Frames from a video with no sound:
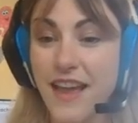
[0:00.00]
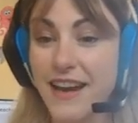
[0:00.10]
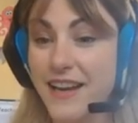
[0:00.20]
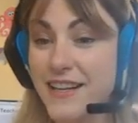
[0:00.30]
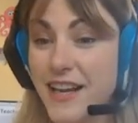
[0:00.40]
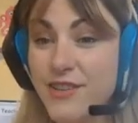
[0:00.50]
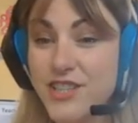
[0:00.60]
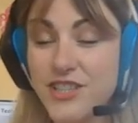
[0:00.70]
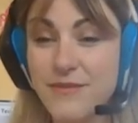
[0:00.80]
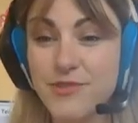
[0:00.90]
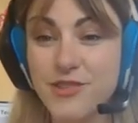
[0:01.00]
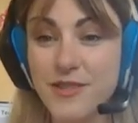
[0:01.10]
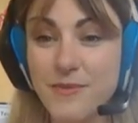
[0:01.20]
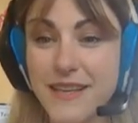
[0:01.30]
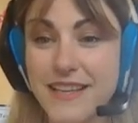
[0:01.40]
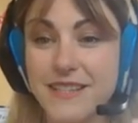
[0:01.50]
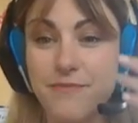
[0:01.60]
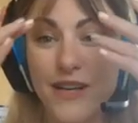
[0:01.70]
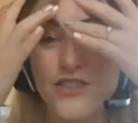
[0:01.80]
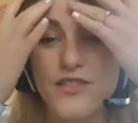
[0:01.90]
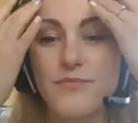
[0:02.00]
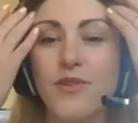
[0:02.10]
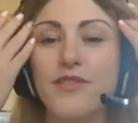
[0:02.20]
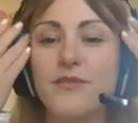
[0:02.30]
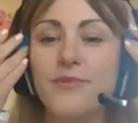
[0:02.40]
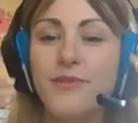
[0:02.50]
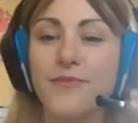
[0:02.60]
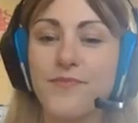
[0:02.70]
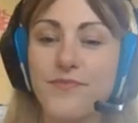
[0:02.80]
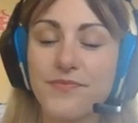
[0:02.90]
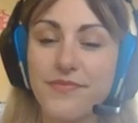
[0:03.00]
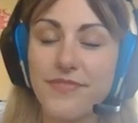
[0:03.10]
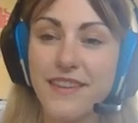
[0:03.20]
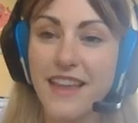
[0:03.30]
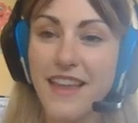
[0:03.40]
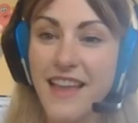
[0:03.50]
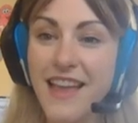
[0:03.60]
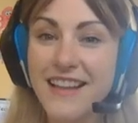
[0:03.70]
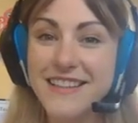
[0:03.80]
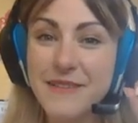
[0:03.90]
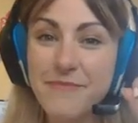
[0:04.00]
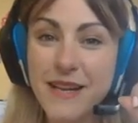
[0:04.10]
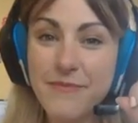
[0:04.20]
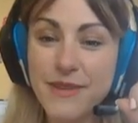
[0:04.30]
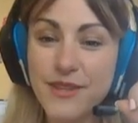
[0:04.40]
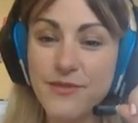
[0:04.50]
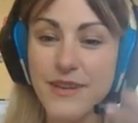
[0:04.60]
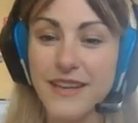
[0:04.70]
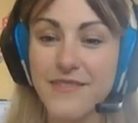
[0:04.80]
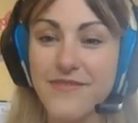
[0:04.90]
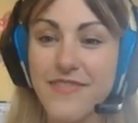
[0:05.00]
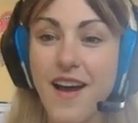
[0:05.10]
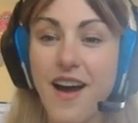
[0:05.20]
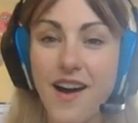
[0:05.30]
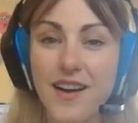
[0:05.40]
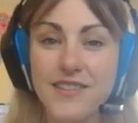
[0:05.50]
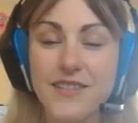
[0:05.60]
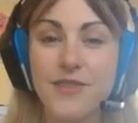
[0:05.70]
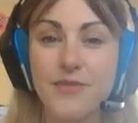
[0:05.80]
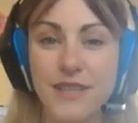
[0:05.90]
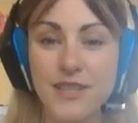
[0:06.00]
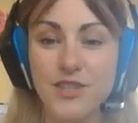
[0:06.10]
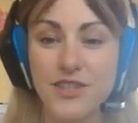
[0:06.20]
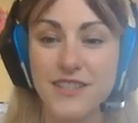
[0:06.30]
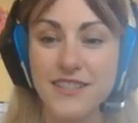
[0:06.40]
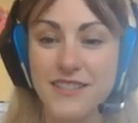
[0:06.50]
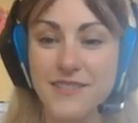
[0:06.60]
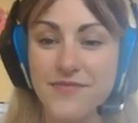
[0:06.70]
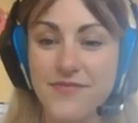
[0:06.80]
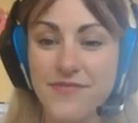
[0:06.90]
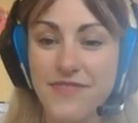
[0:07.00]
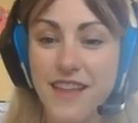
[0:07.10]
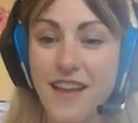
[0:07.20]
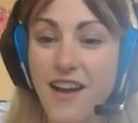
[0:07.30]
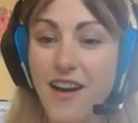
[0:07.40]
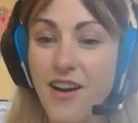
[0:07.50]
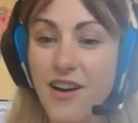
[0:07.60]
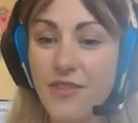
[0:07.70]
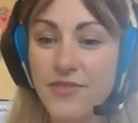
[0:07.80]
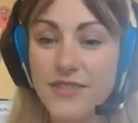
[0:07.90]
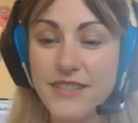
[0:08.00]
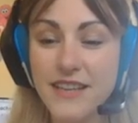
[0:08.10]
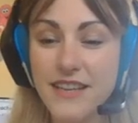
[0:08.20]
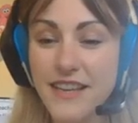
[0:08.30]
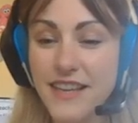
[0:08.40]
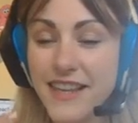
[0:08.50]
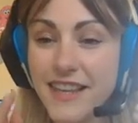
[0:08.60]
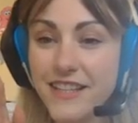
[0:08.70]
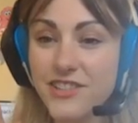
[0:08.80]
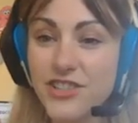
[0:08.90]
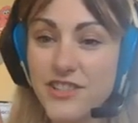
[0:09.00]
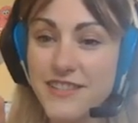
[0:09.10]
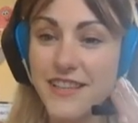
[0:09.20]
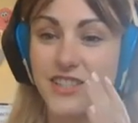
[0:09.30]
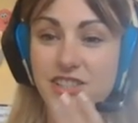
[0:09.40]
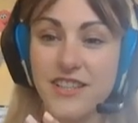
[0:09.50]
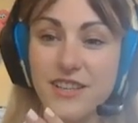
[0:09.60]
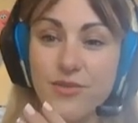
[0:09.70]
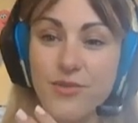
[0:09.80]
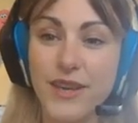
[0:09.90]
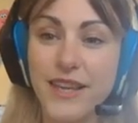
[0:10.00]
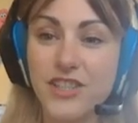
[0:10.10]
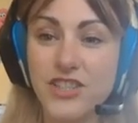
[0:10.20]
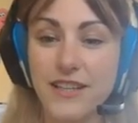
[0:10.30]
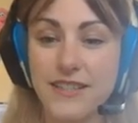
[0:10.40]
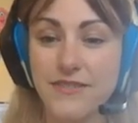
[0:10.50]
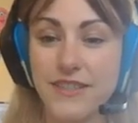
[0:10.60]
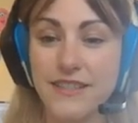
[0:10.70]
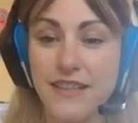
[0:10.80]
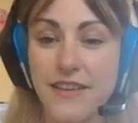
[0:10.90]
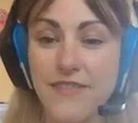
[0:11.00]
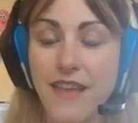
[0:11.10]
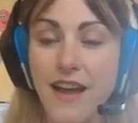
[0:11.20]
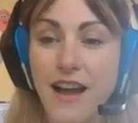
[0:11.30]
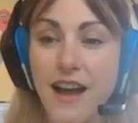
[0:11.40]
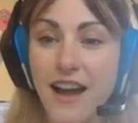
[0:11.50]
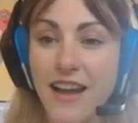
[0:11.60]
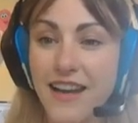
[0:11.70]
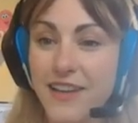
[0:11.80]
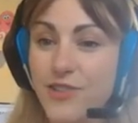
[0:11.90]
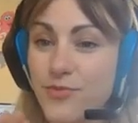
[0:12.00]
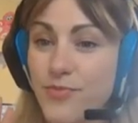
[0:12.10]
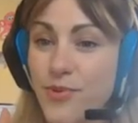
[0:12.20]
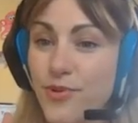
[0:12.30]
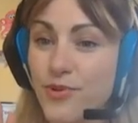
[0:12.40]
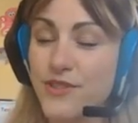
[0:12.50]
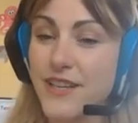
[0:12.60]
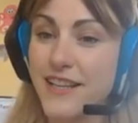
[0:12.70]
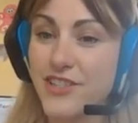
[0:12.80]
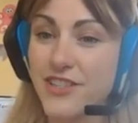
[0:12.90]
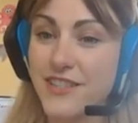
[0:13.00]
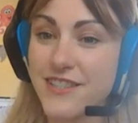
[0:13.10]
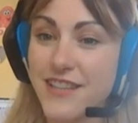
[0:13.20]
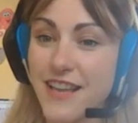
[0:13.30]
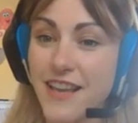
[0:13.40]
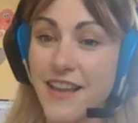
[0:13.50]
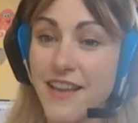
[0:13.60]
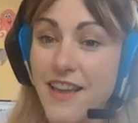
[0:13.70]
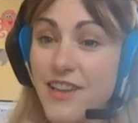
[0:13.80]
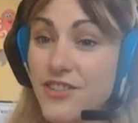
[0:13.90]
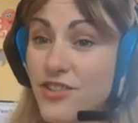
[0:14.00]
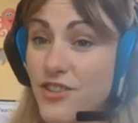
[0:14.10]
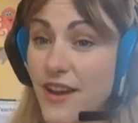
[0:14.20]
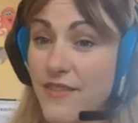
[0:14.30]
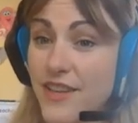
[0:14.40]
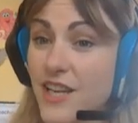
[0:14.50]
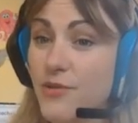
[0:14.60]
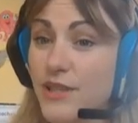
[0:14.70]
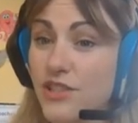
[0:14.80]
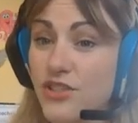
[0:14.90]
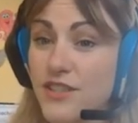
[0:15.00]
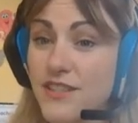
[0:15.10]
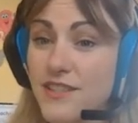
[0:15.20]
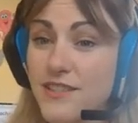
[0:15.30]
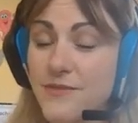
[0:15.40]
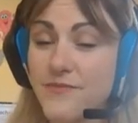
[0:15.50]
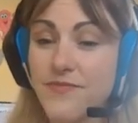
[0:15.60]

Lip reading: and encourage them to speak as much as possible. Tip number 3, ask questions. After each section or each activity, I like to pause and just say, do you have any questions?